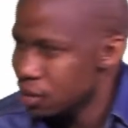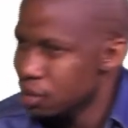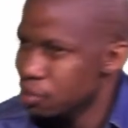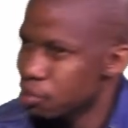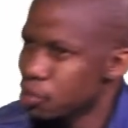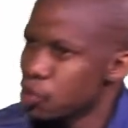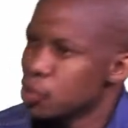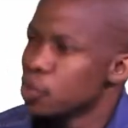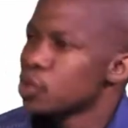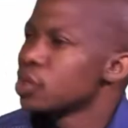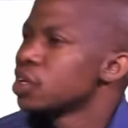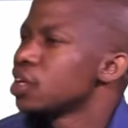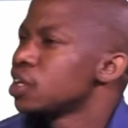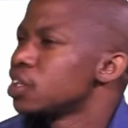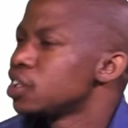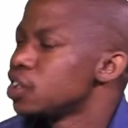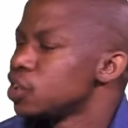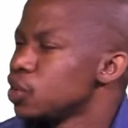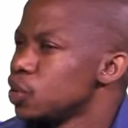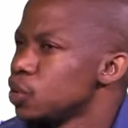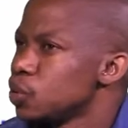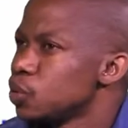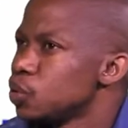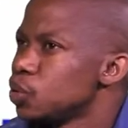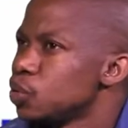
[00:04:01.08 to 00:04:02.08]
looking at
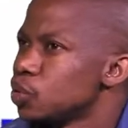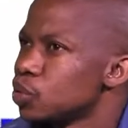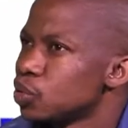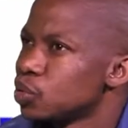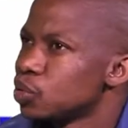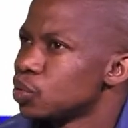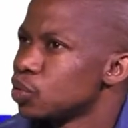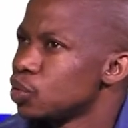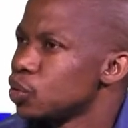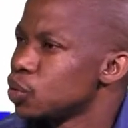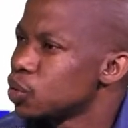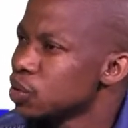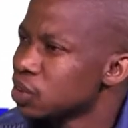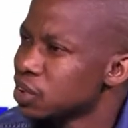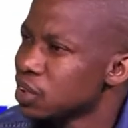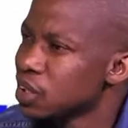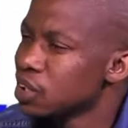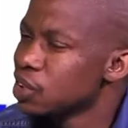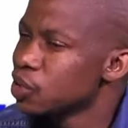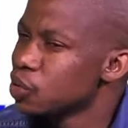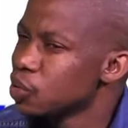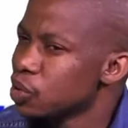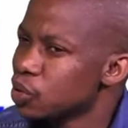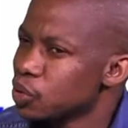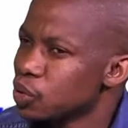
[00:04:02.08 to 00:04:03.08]
you said you're